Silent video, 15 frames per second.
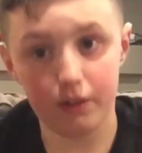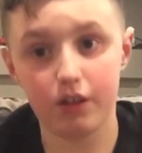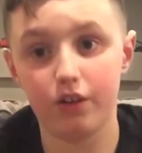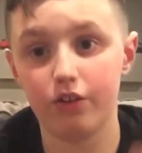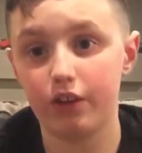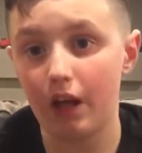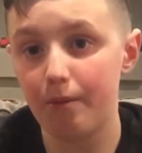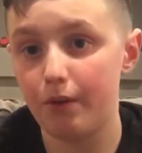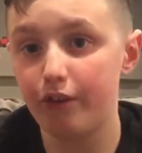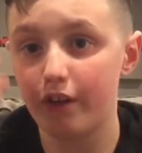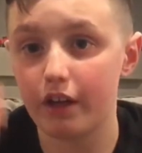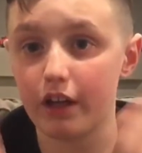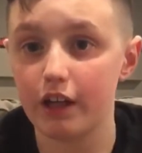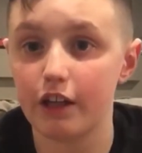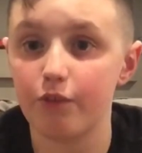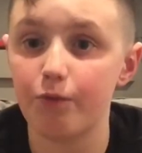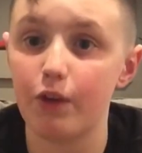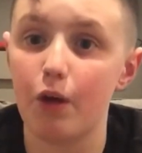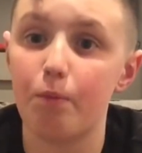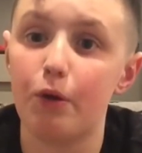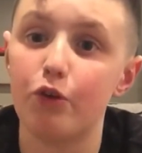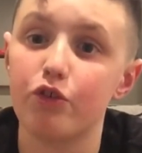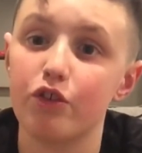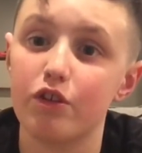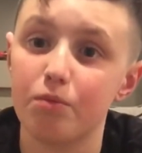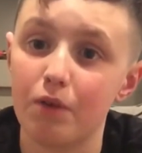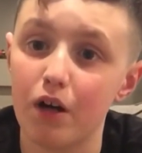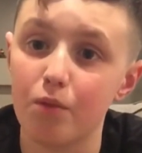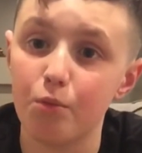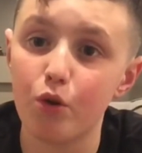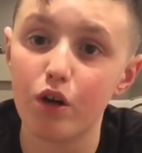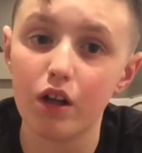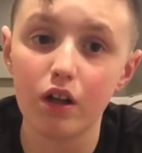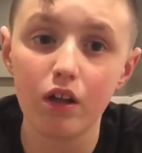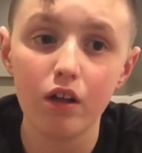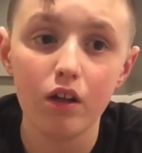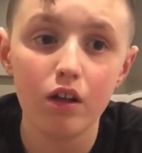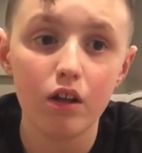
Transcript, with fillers: because that means I can get this video posted tomorrow morning,